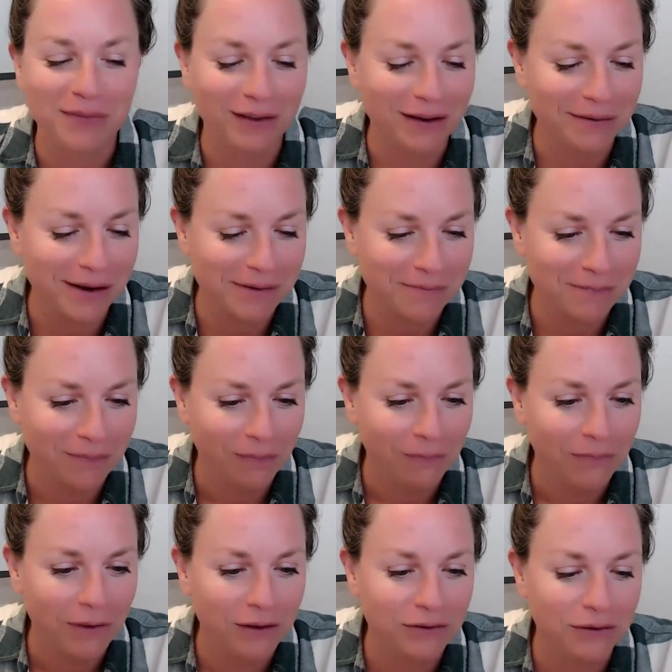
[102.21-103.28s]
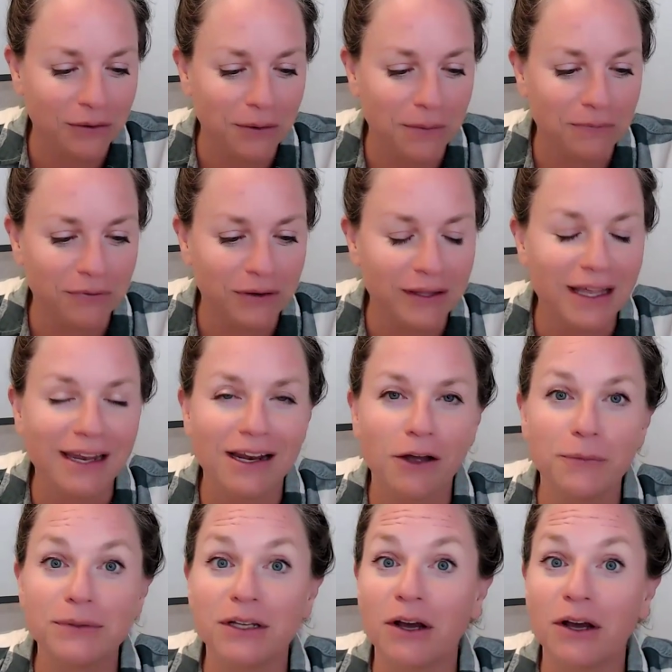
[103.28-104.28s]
All right. So hopefully that helps.